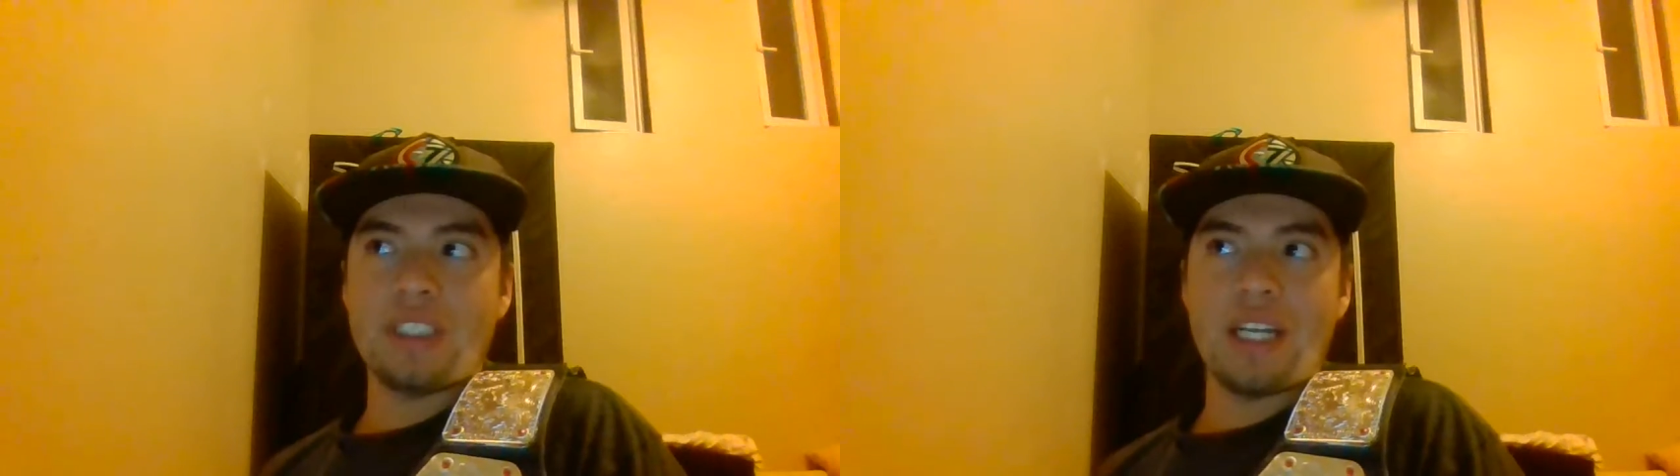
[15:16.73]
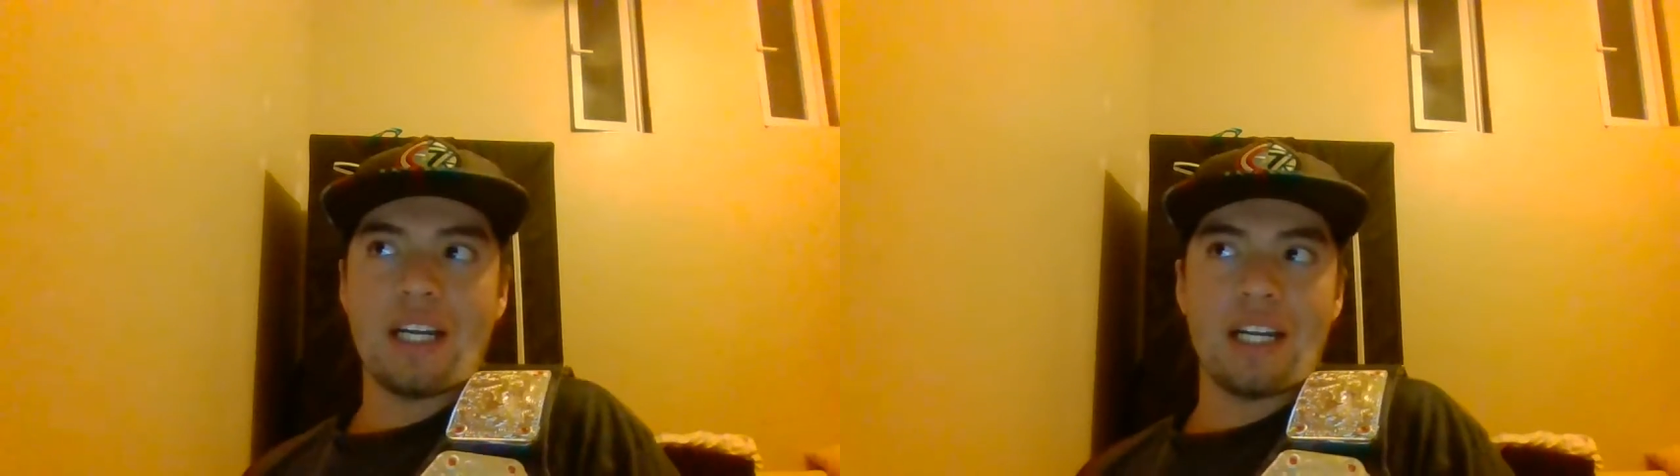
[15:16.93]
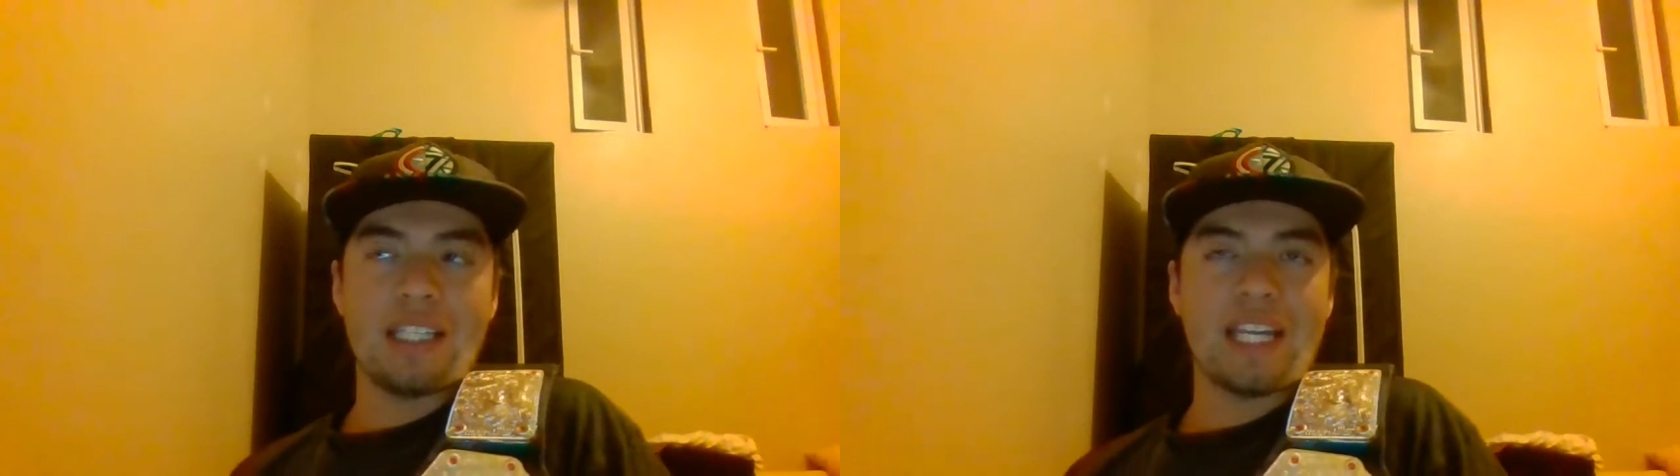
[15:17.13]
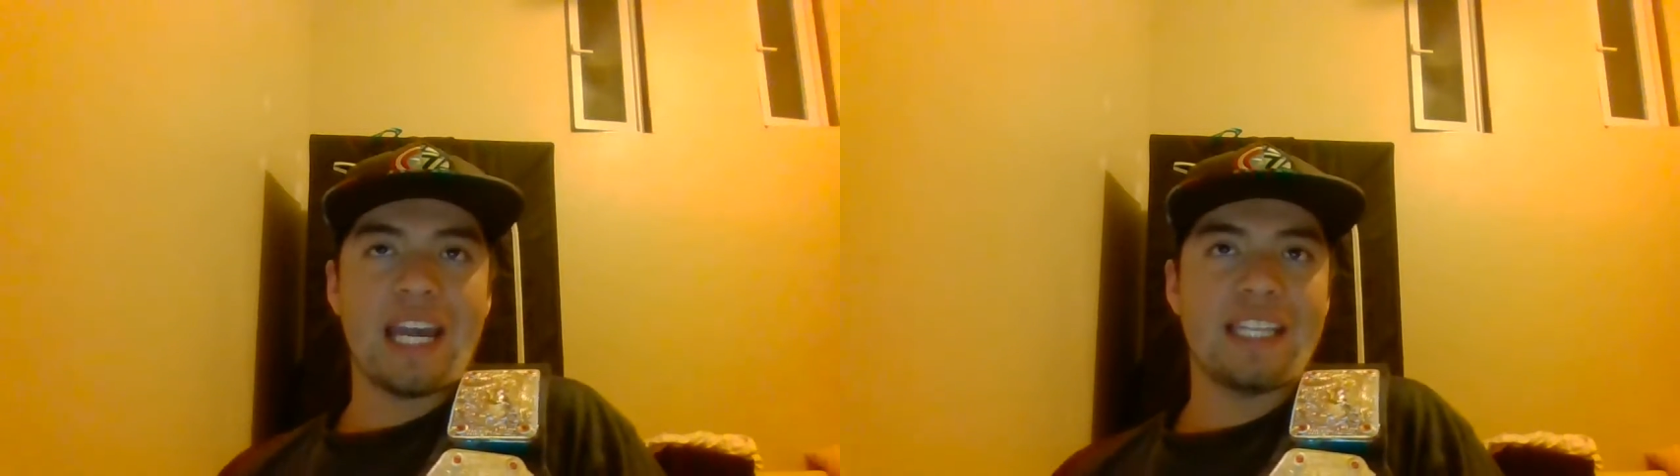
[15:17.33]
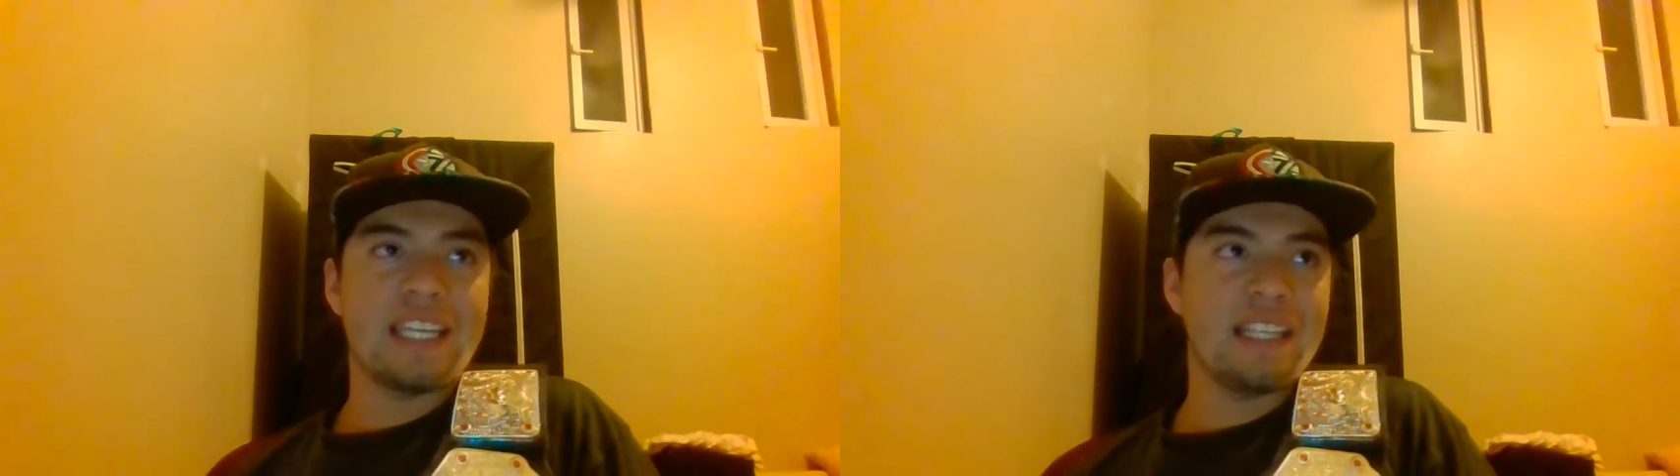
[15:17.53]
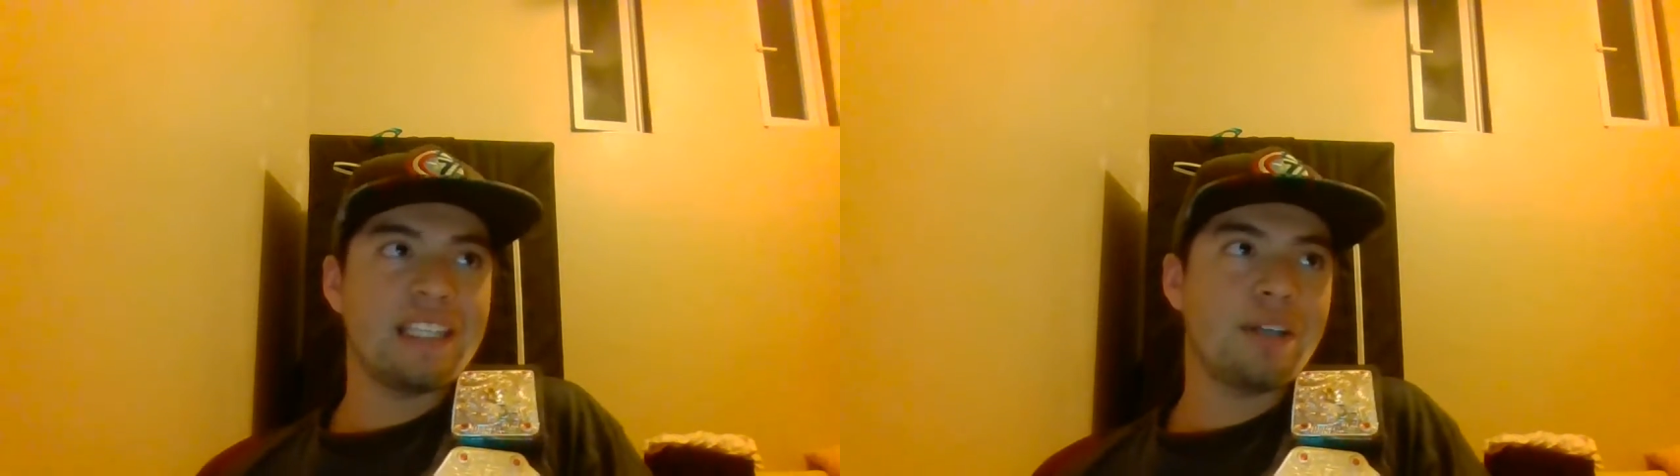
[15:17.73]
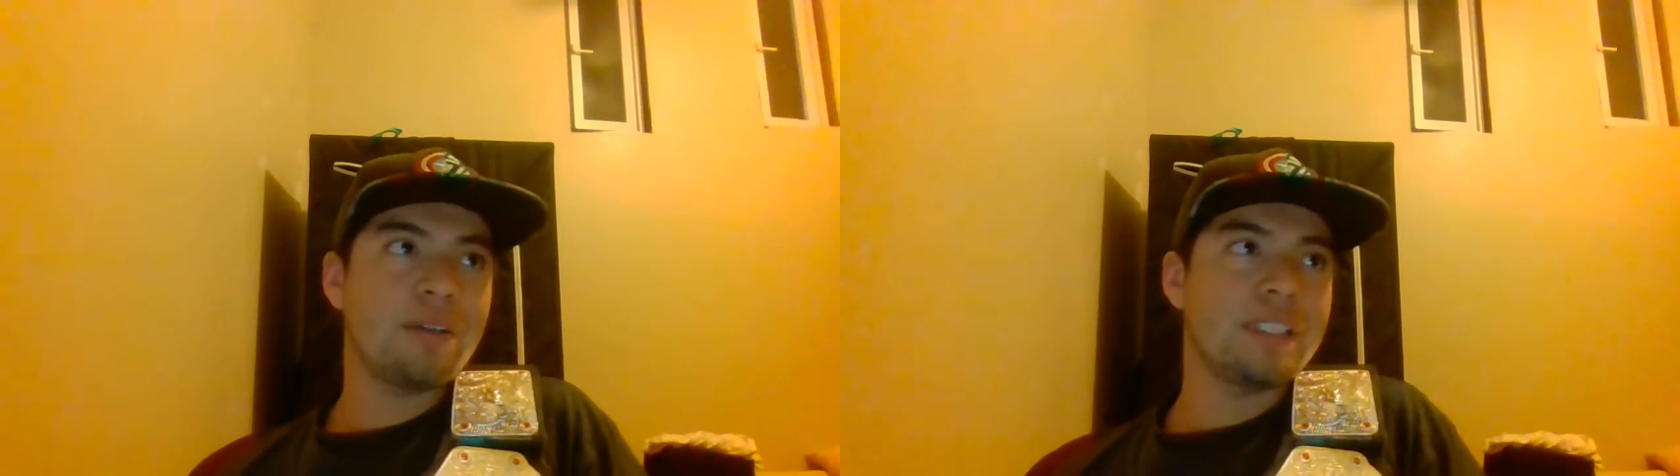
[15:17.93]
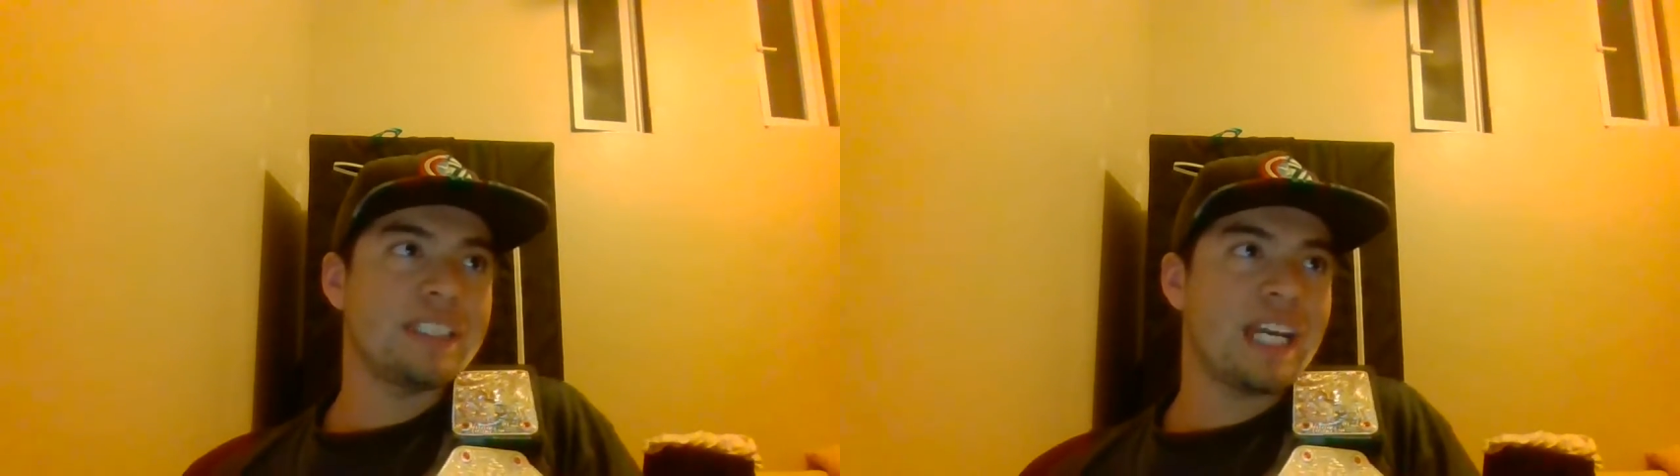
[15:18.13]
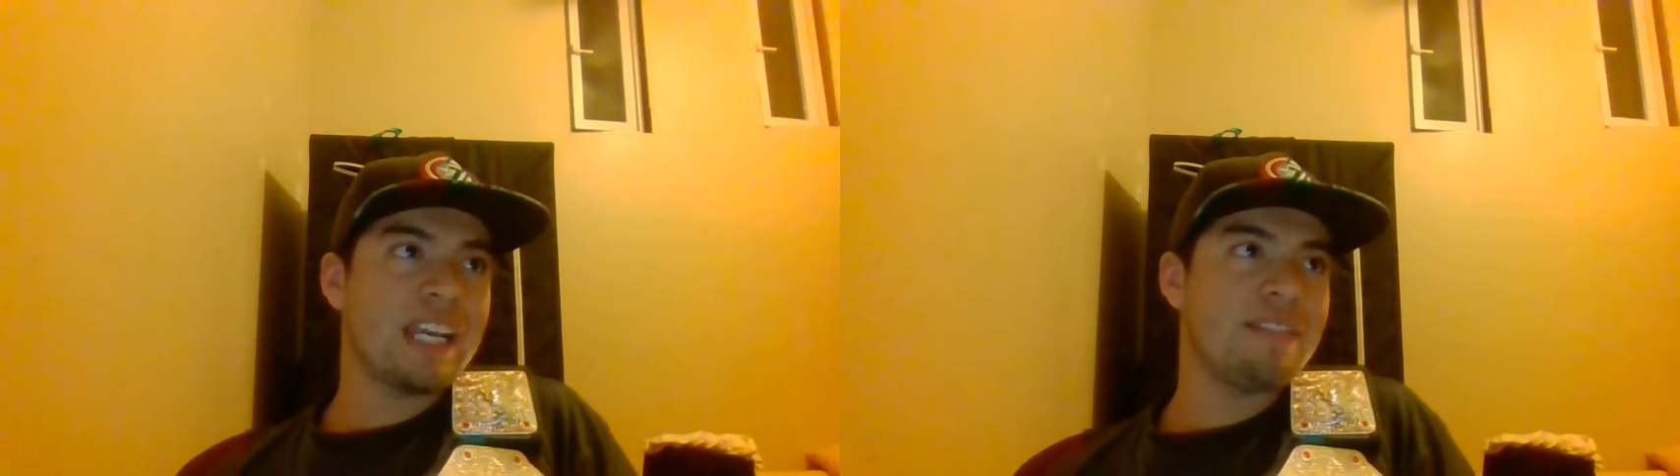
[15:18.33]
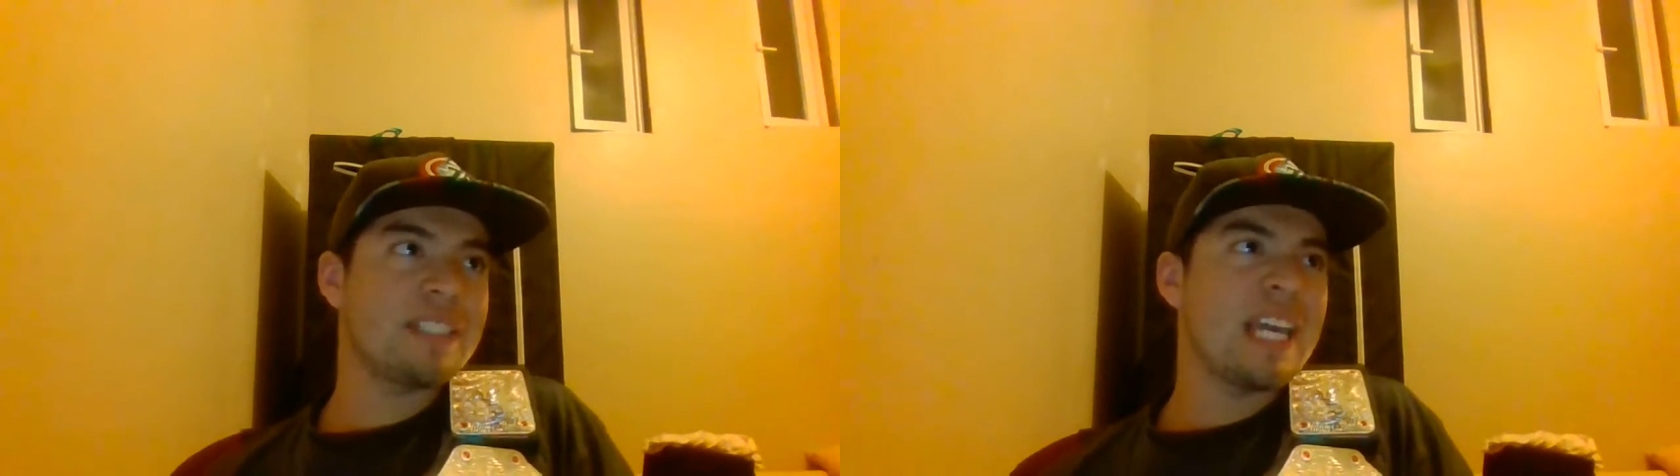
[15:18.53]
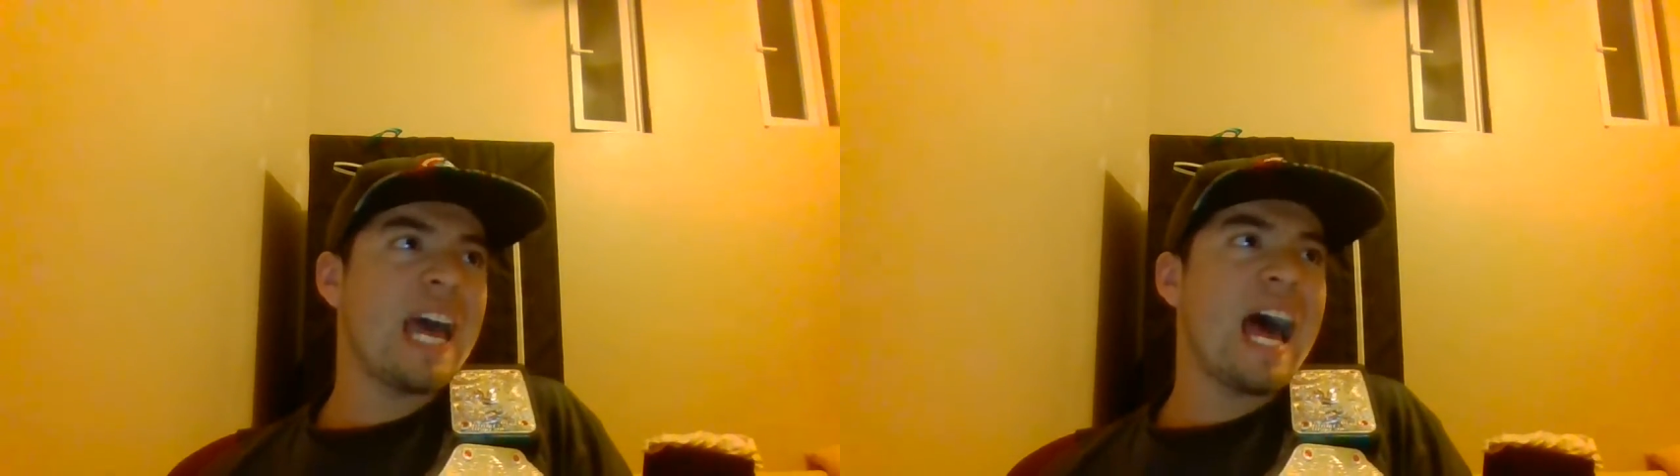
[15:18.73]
Angelico and Jack Evans.